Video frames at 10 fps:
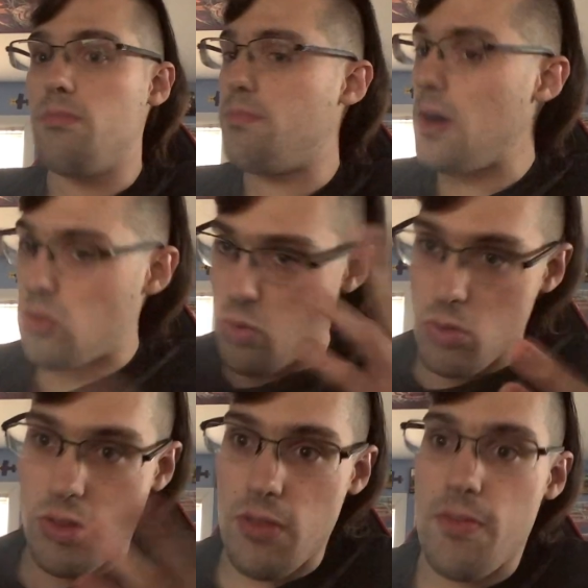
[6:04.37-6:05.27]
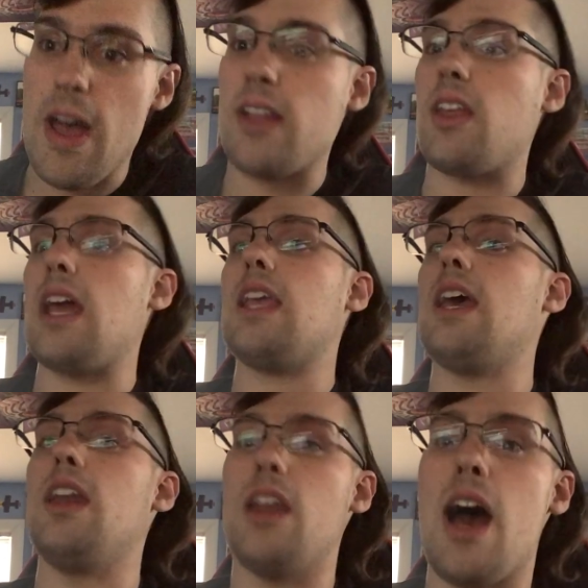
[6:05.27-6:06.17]
But due to the fact that I
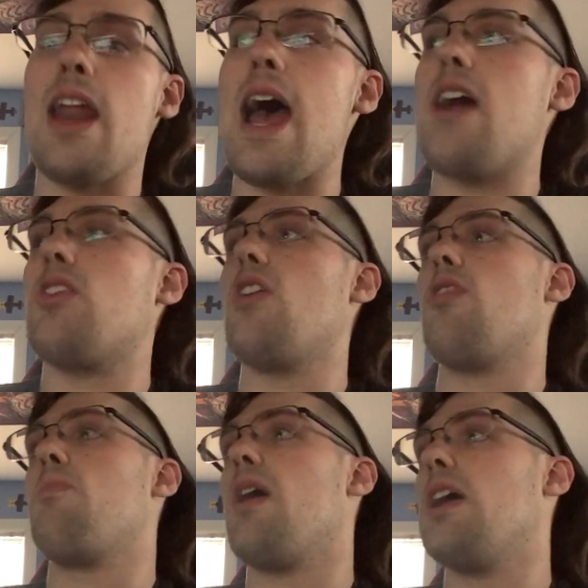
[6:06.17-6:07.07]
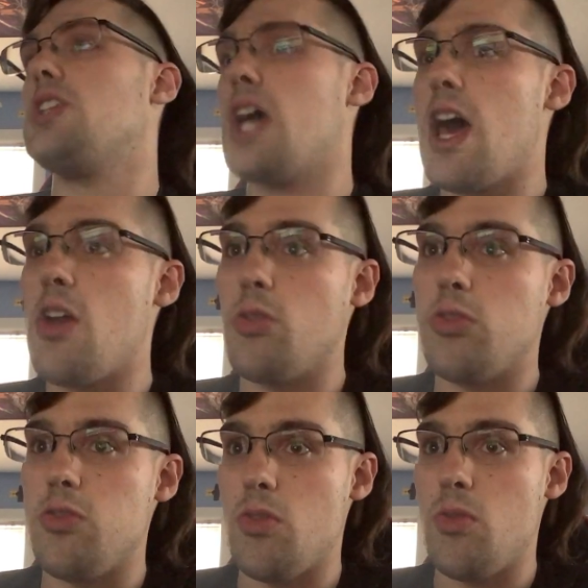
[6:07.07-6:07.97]
cannot access my channel
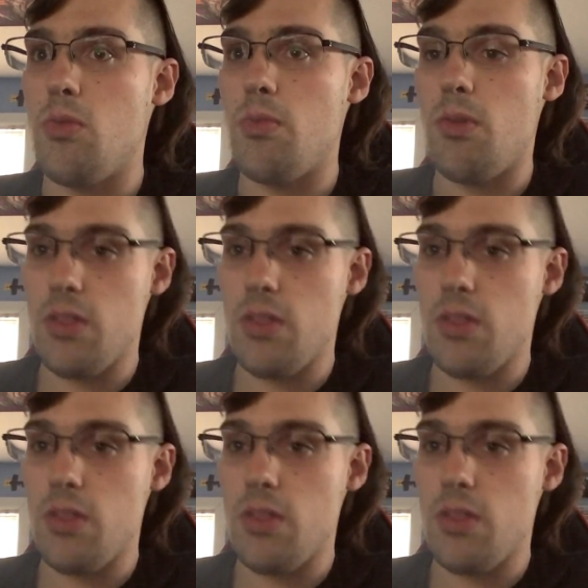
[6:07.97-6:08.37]
through,